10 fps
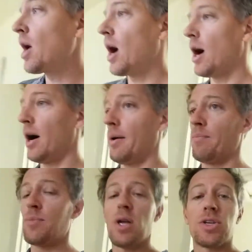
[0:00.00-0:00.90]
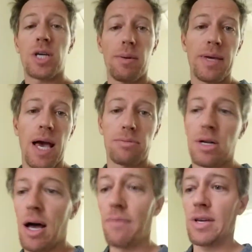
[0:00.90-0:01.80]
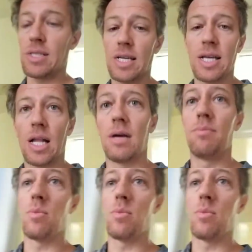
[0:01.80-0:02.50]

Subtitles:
So you got to be Captain Obvious. I tell them